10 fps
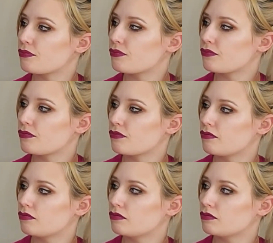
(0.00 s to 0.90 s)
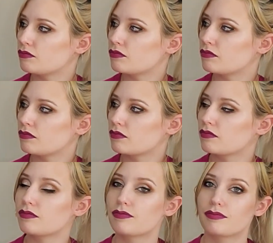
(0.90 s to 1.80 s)

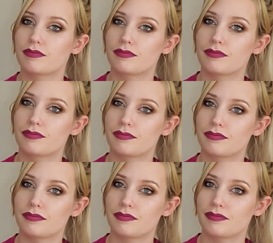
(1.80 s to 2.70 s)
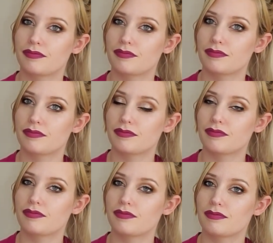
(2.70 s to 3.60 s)

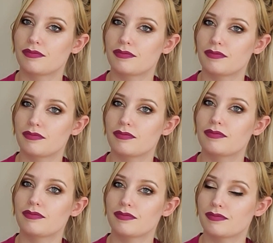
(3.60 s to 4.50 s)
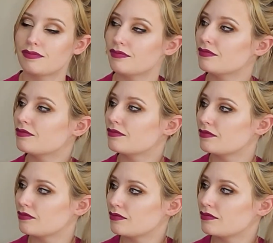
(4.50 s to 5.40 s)

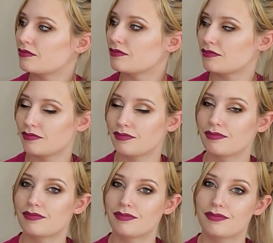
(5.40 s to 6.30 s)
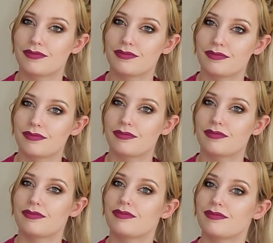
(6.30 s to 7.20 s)

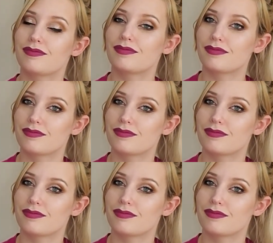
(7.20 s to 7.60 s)
This person isn't speaking.